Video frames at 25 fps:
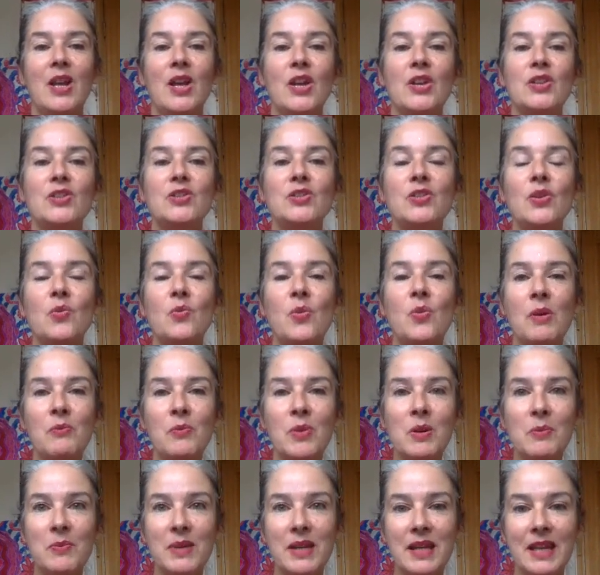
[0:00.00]
So when
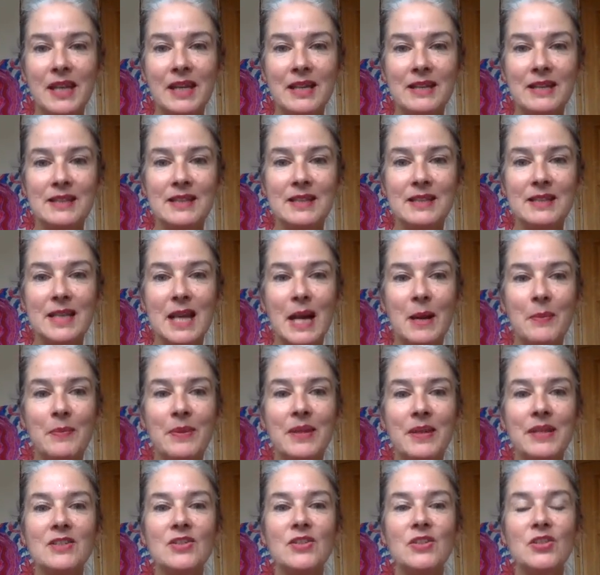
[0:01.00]
we begin to tap
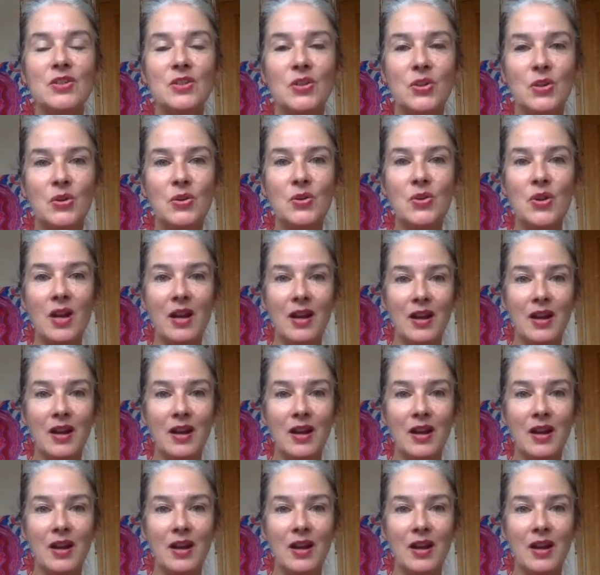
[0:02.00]
into